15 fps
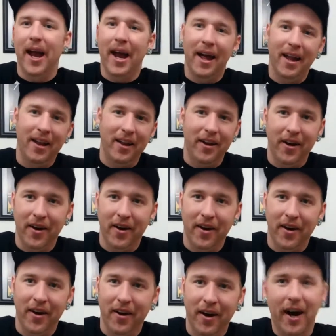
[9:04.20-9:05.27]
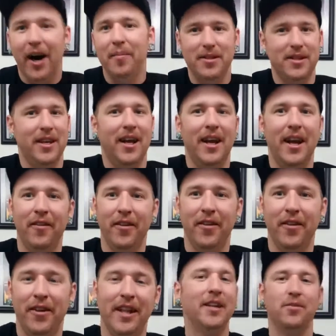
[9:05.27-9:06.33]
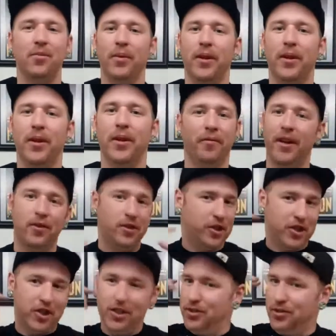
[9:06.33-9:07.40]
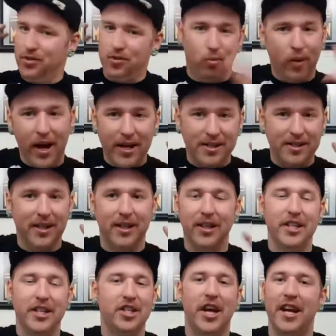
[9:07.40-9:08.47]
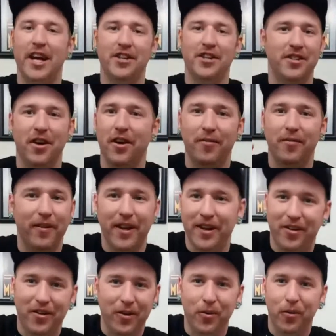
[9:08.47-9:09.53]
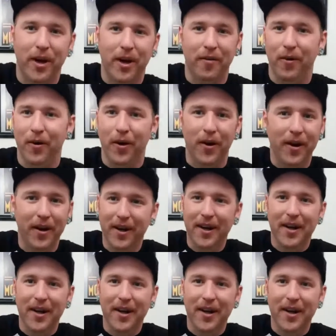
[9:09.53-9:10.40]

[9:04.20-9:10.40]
and their hops and everything, that's when the flavor just... drastically changes off into whatever